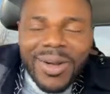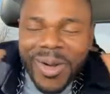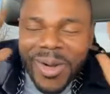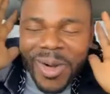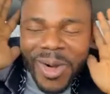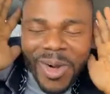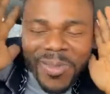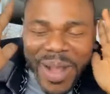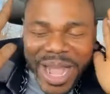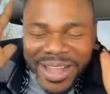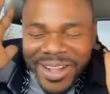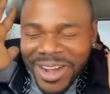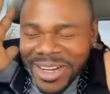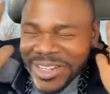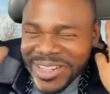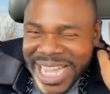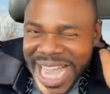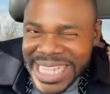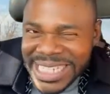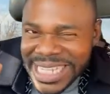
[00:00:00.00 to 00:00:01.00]
Oh my
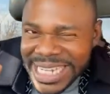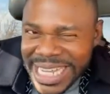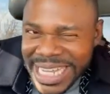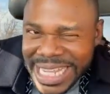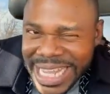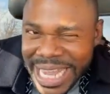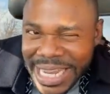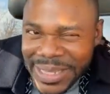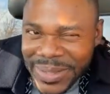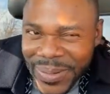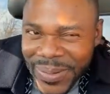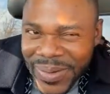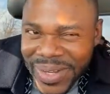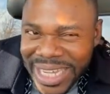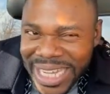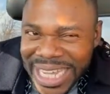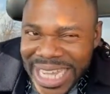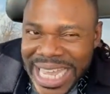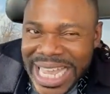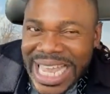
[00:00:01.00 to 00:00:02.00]
God, you guys didn't hear it
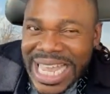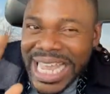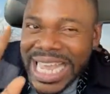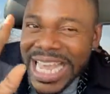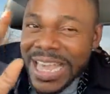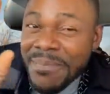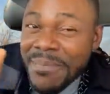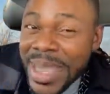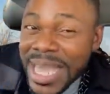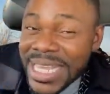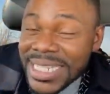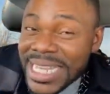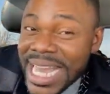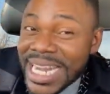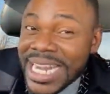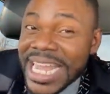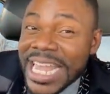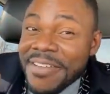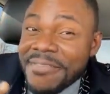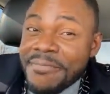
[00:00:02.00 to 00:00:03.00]
though. It
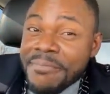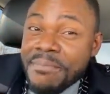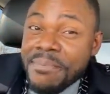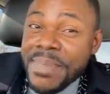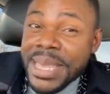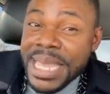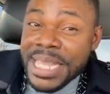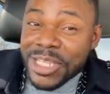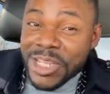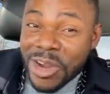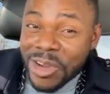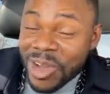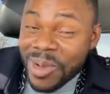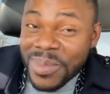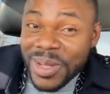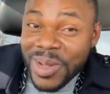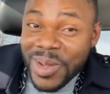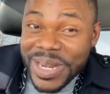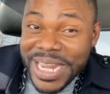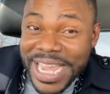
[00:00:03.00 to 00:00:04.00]
means that if me,
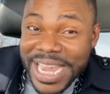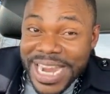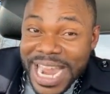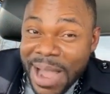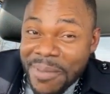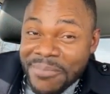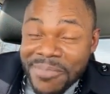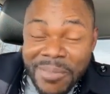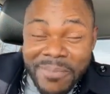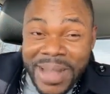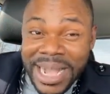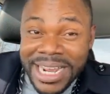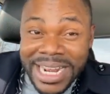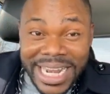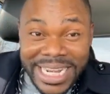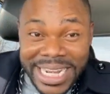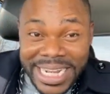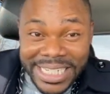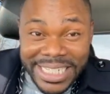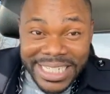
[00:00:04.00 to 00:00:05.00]
Chorkor Millionaire, I'm from
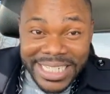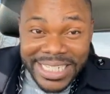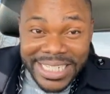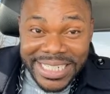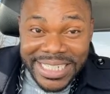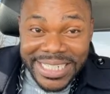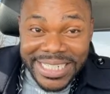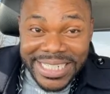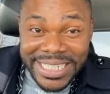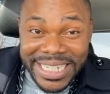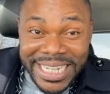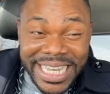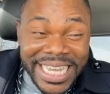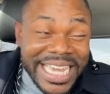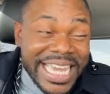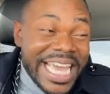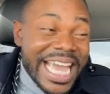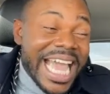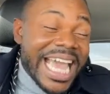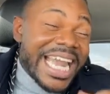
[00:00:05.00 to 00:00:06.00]
Bangladesh,
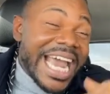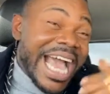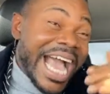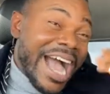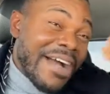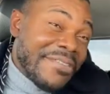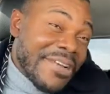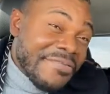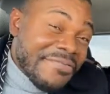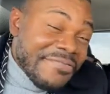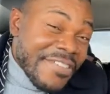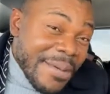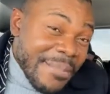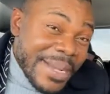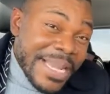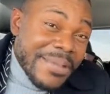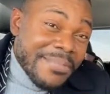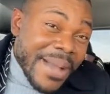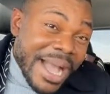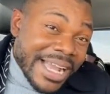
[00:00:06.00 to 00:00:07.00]
and I have a
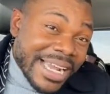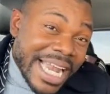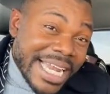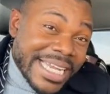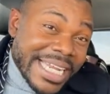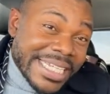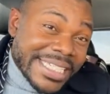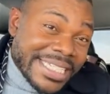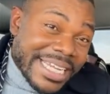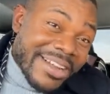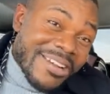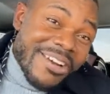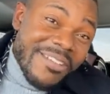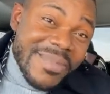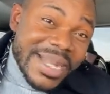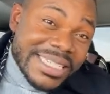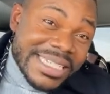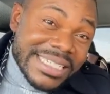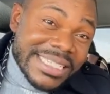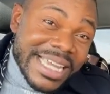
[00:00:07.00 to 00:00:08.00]
family in Bangladesh, the
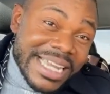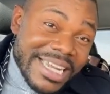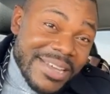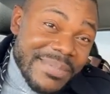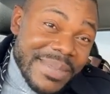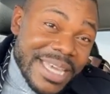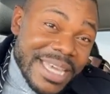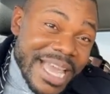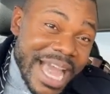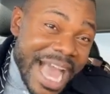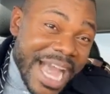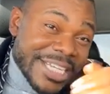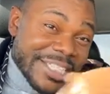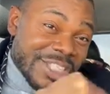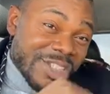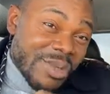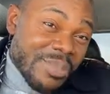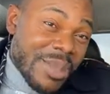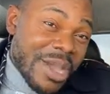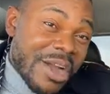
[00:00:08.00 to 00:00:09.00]
government is telling me
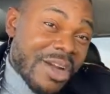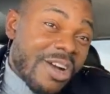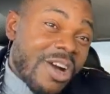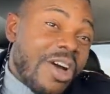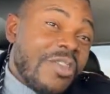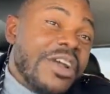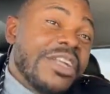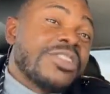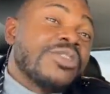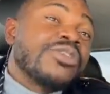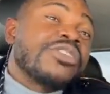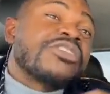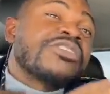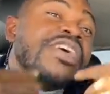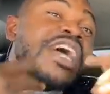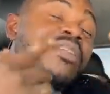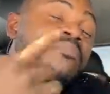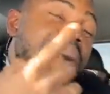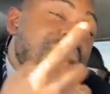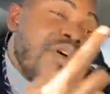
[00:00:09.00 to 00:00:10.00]
I should be encouraged to
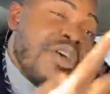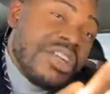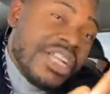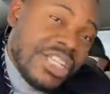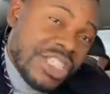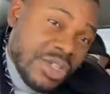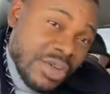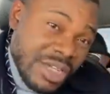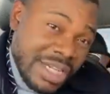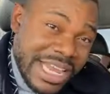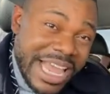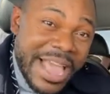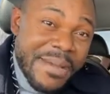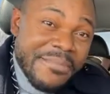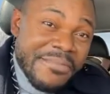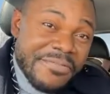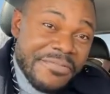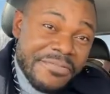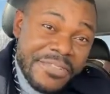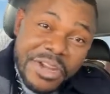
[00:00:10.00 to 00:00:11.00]
send money to
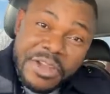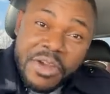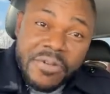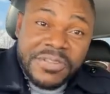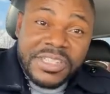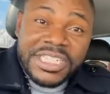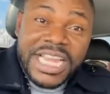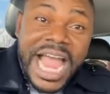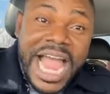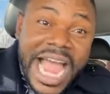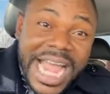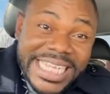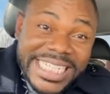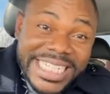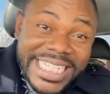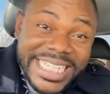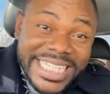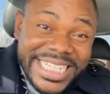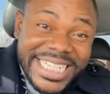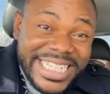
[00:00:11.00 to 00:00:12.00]
them free of
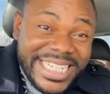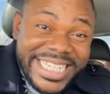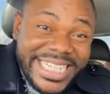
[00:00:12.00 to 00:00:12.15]
charge.